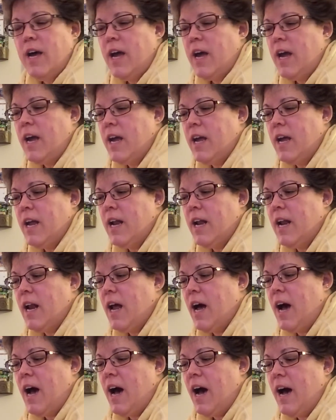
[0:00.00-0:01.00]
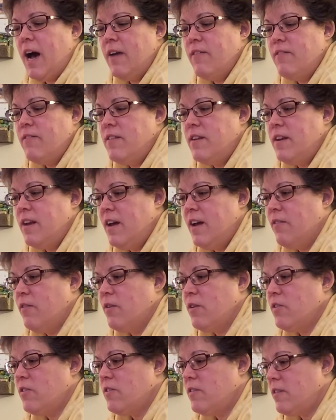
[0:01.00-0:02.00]
And I've
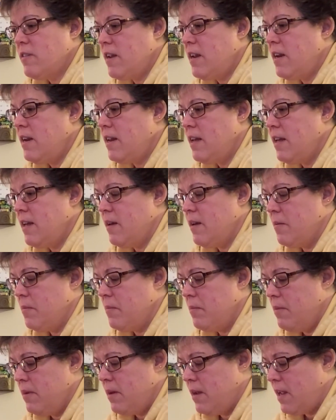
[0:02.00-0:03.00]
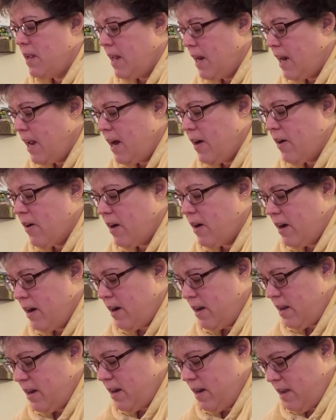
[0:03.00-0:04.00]
never seen him get a
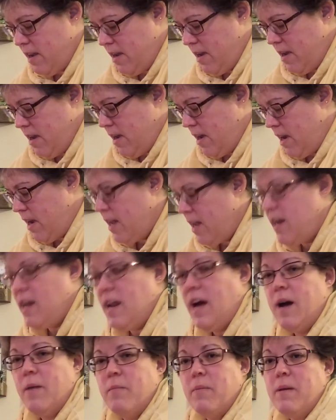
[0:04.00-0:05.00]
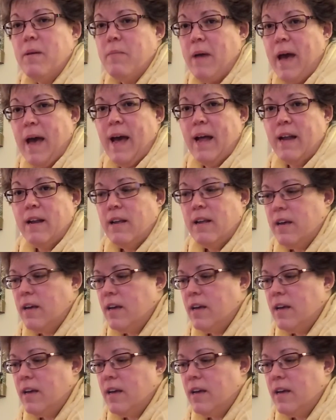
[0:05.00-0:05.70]
haircut and not be mad.